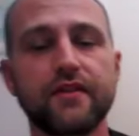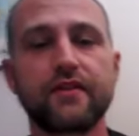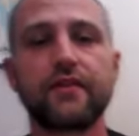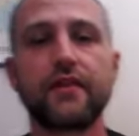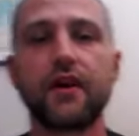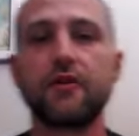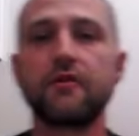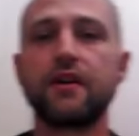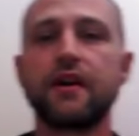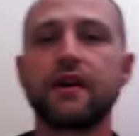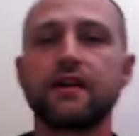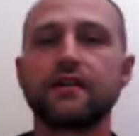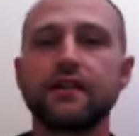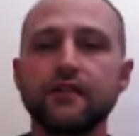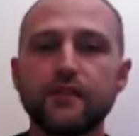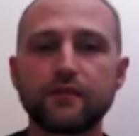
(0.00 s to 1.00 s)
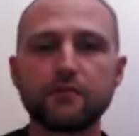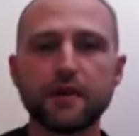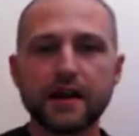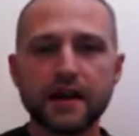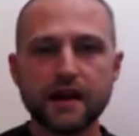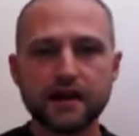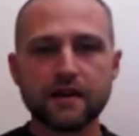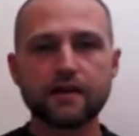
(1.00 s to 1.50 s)
So this is
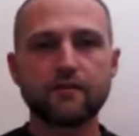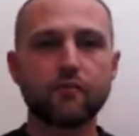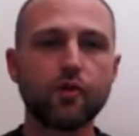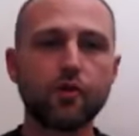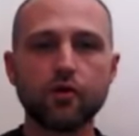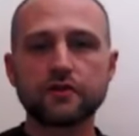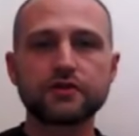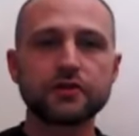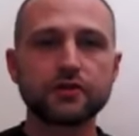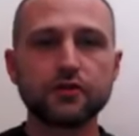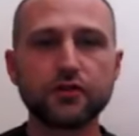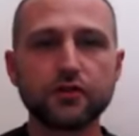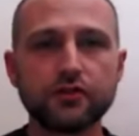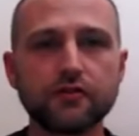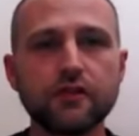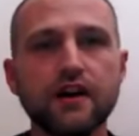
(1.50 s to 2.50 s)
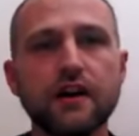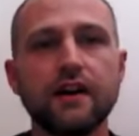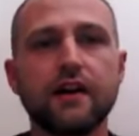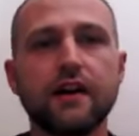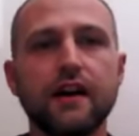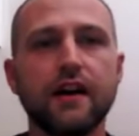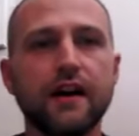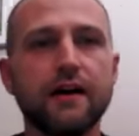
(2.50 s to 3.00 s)
me, warts and all,
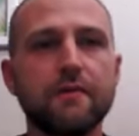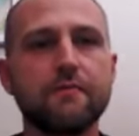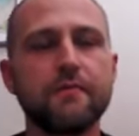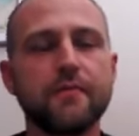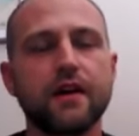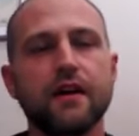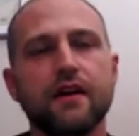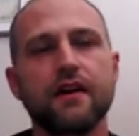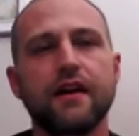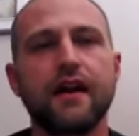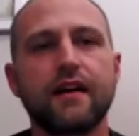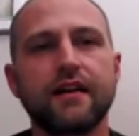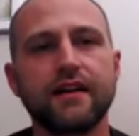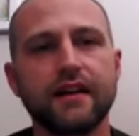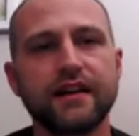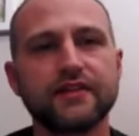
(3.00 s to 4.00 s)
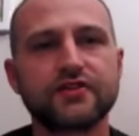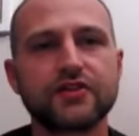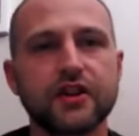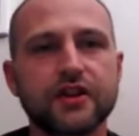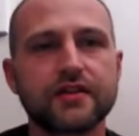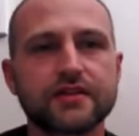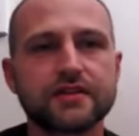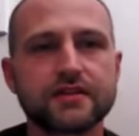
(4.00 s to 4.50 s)
and it's
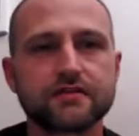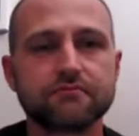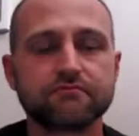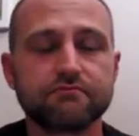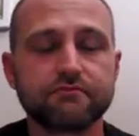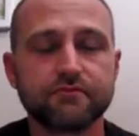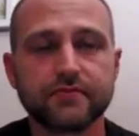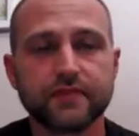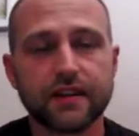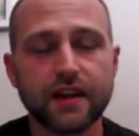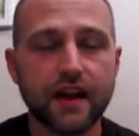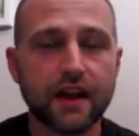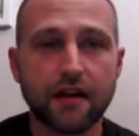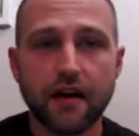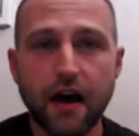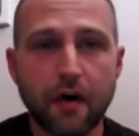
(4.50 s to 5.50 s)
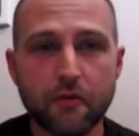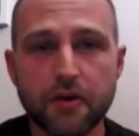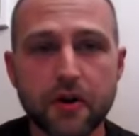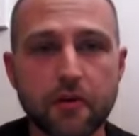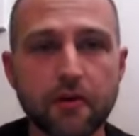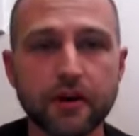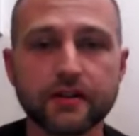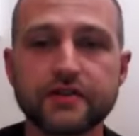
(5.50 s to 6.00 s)
just how we
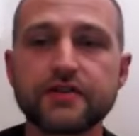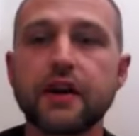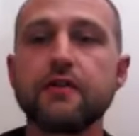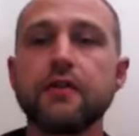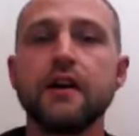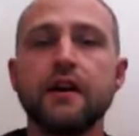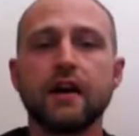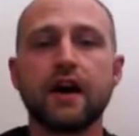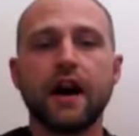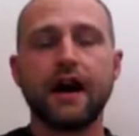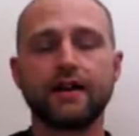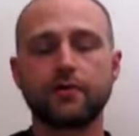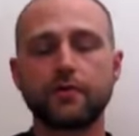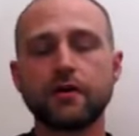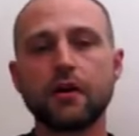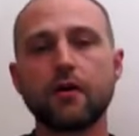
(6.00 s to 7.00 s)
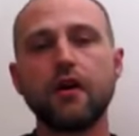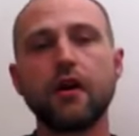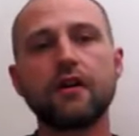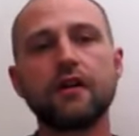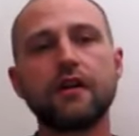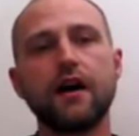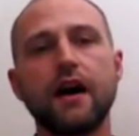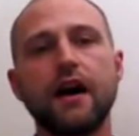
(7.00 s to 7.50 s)
go on. So as we go
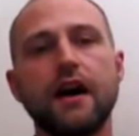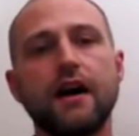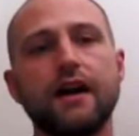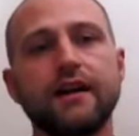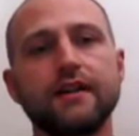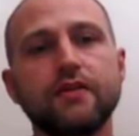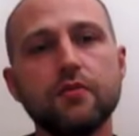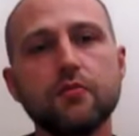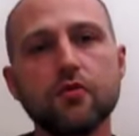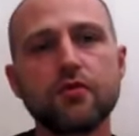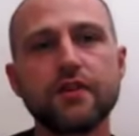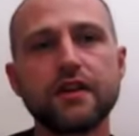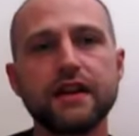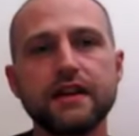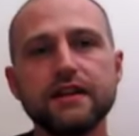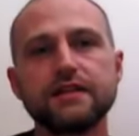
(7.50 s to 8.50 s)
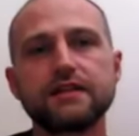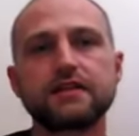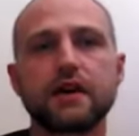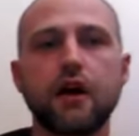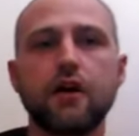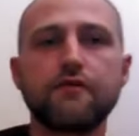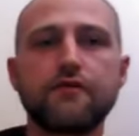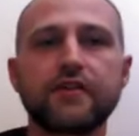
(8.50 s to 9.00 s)
on and I do more of these,
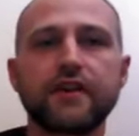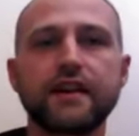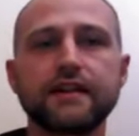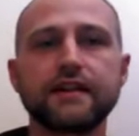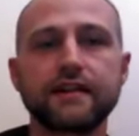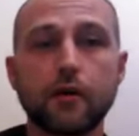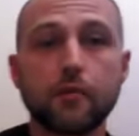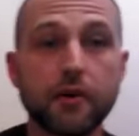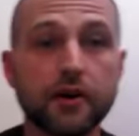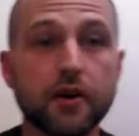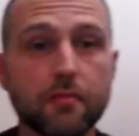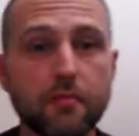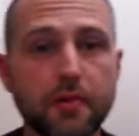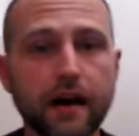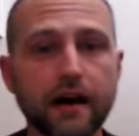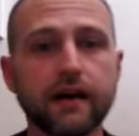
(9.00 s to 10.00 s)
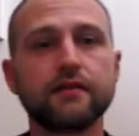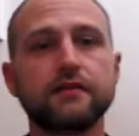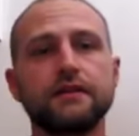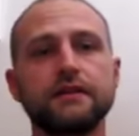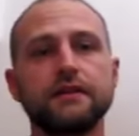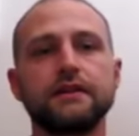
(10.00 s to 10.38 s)
hopefully they'll become better.